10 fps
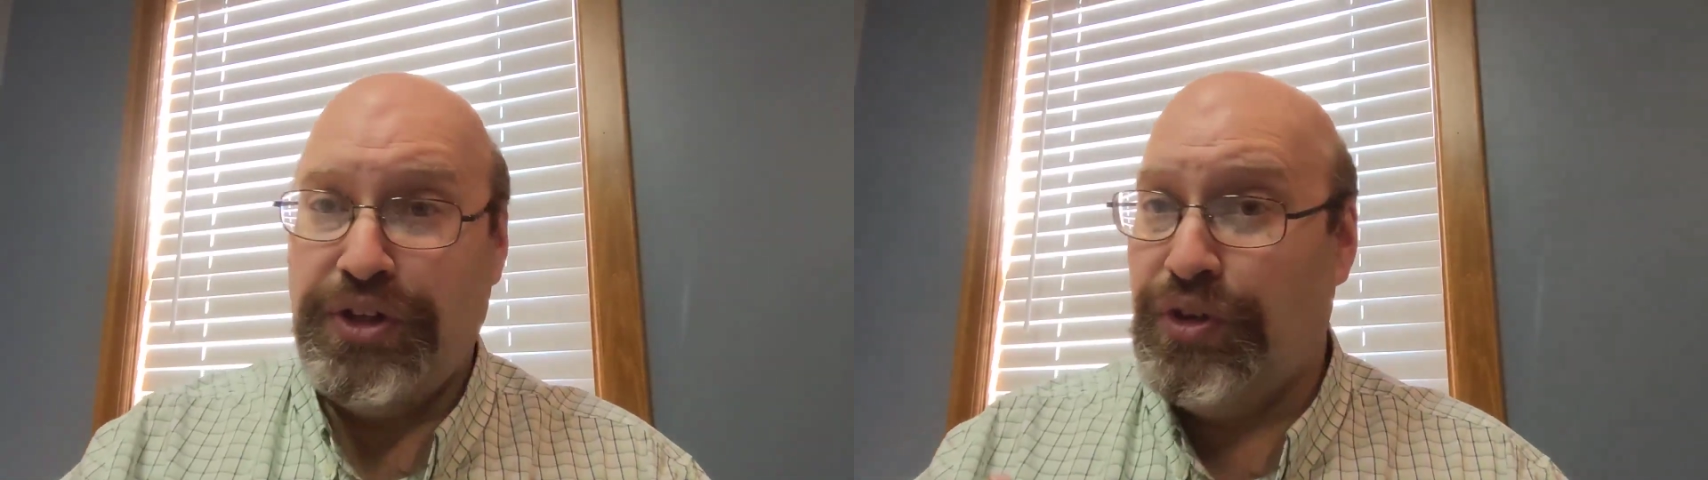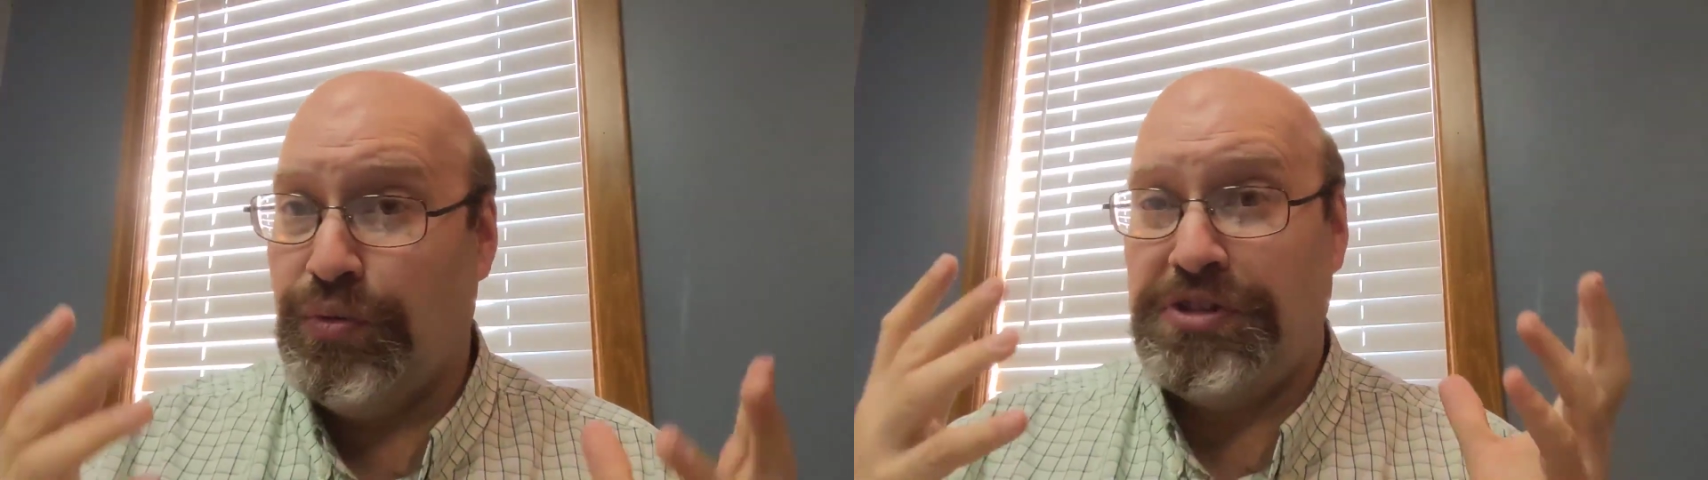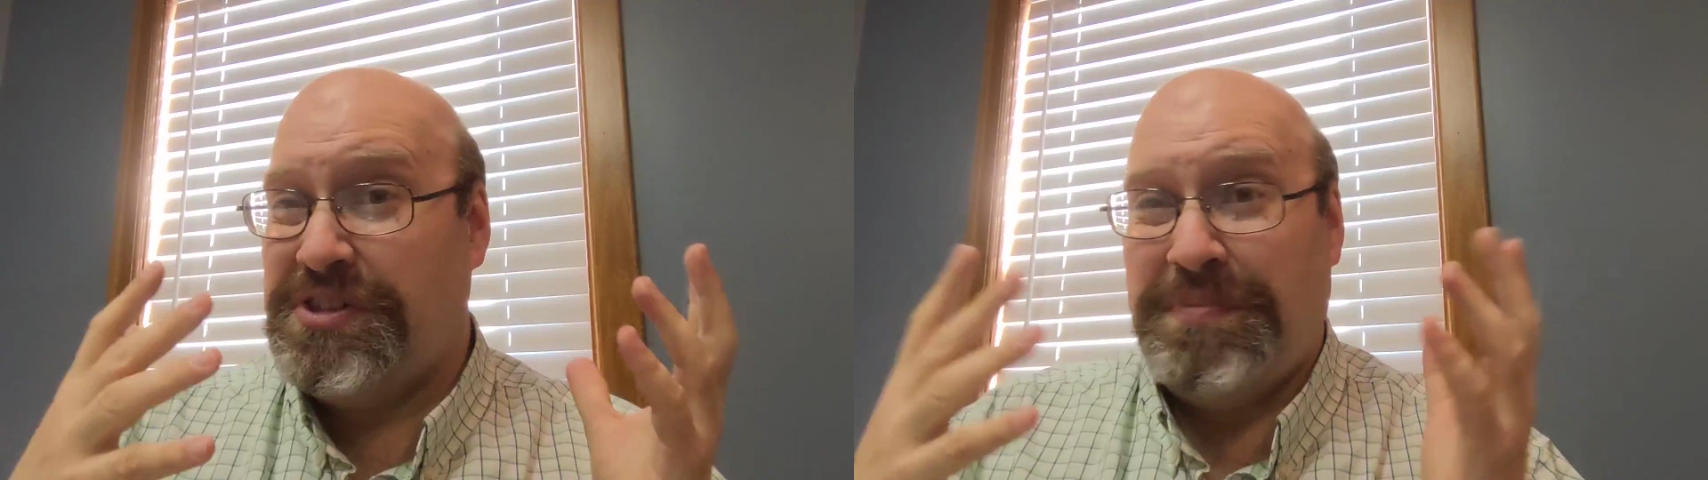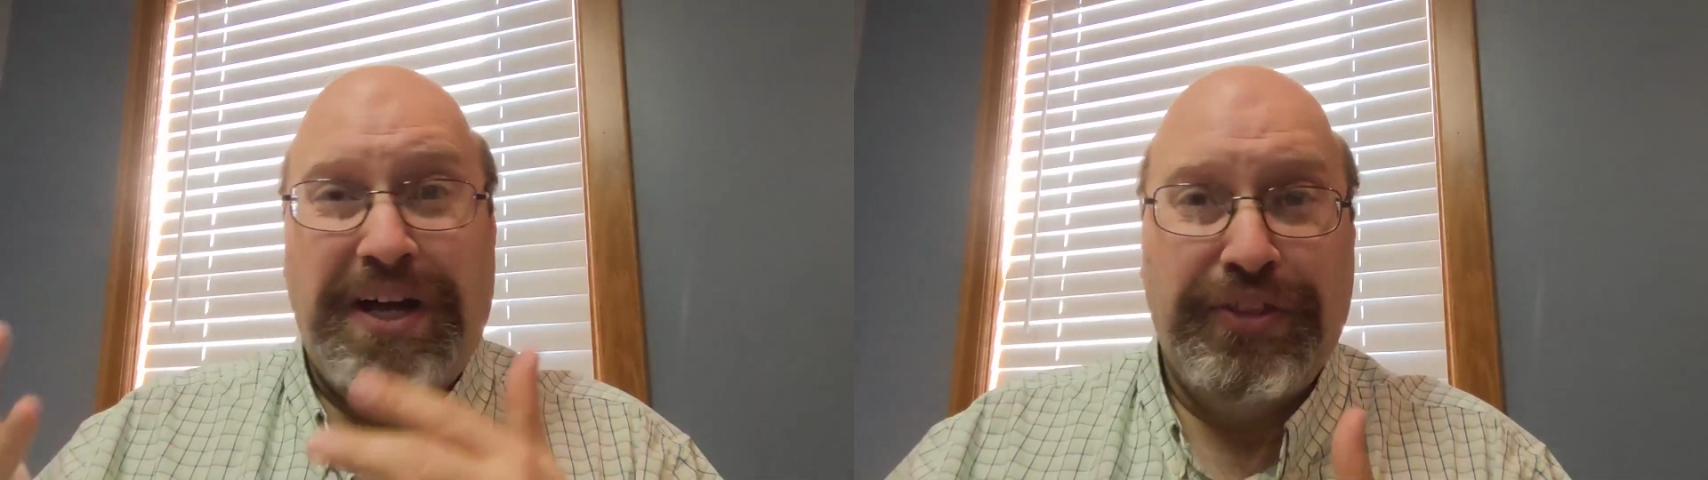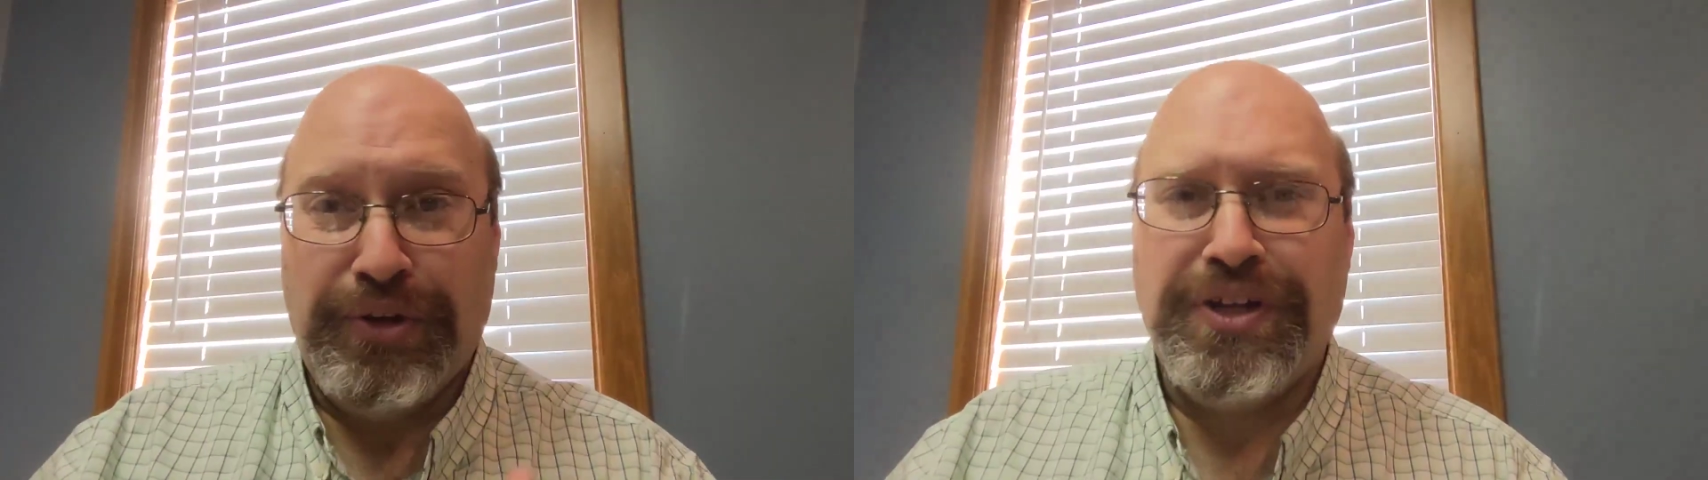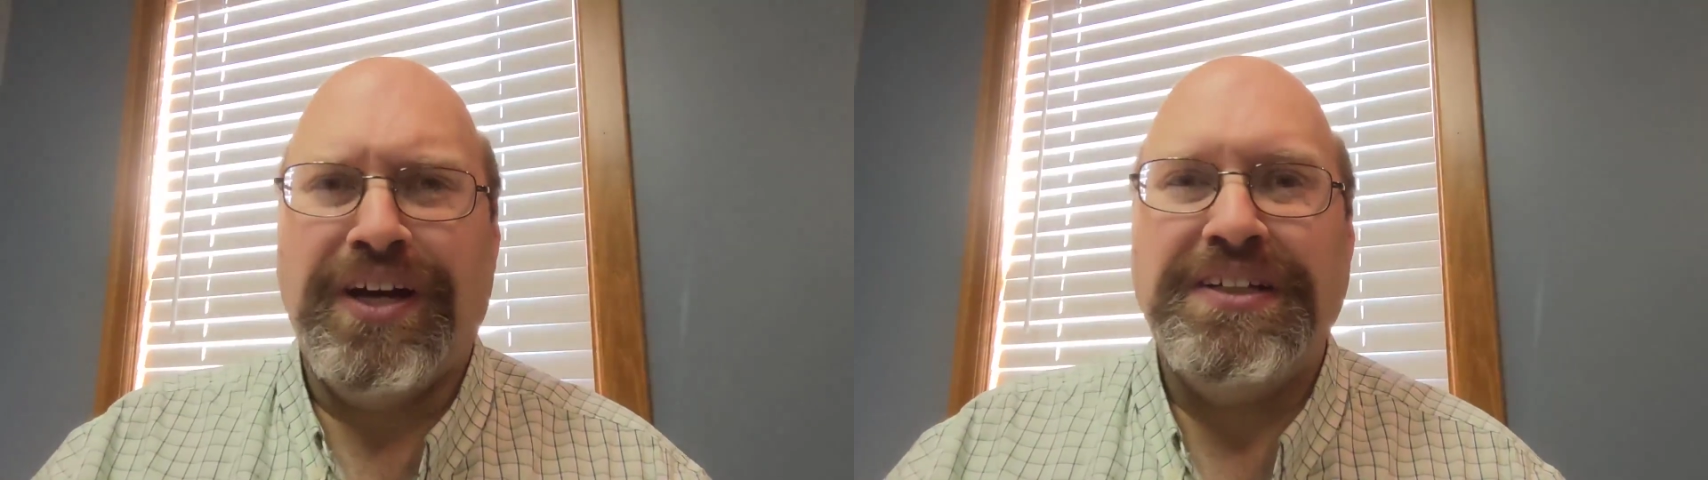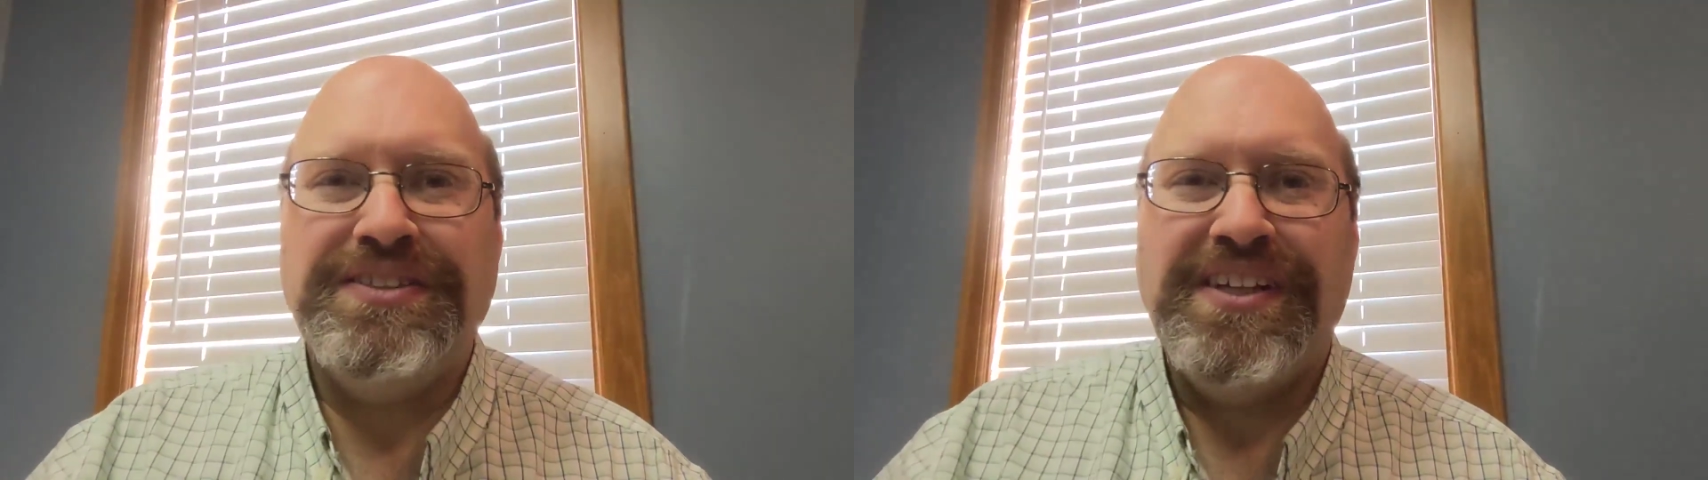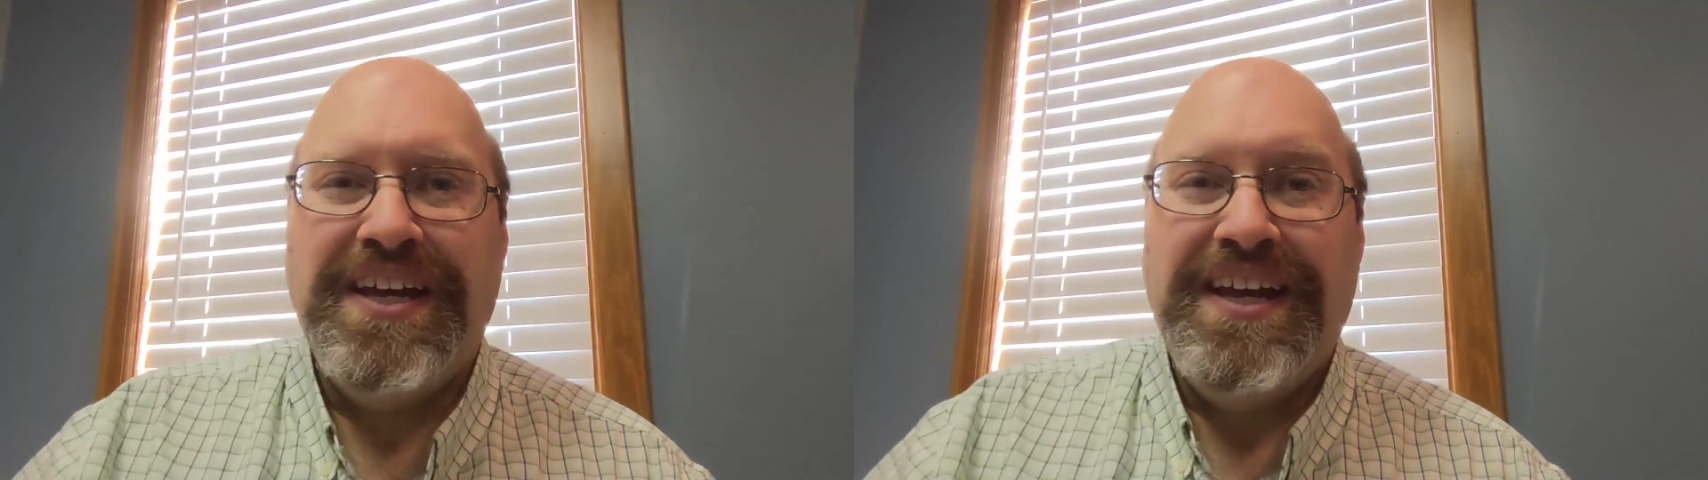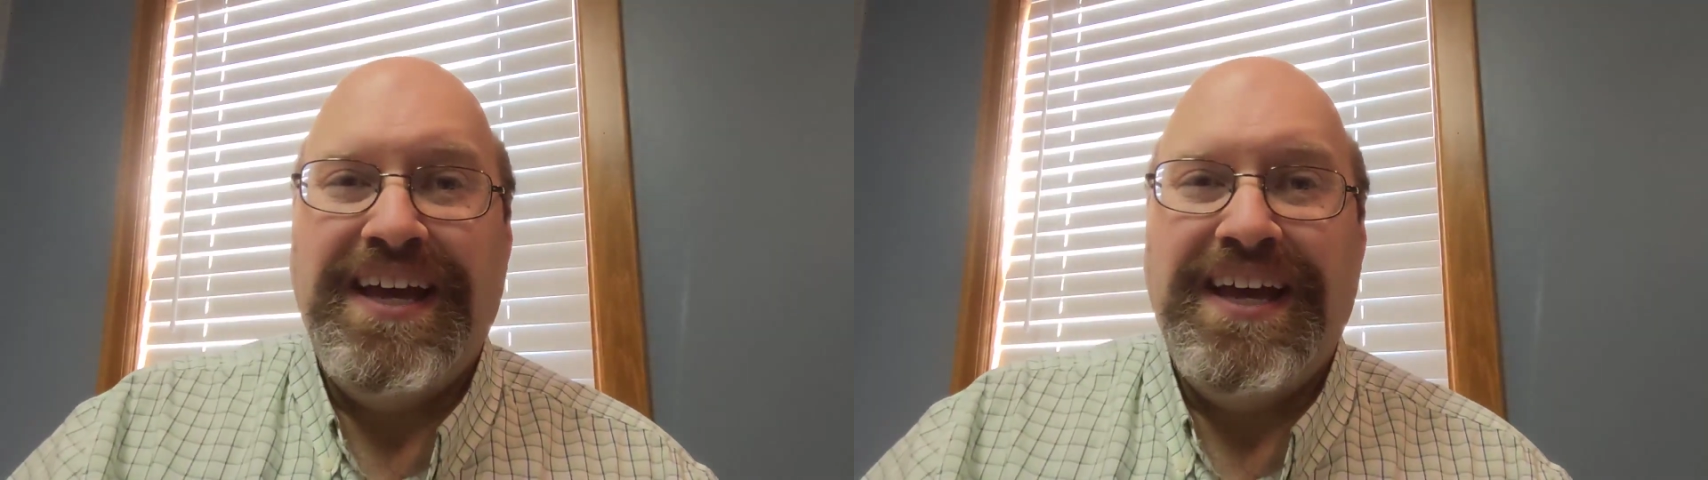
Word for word: you going to worship other gods?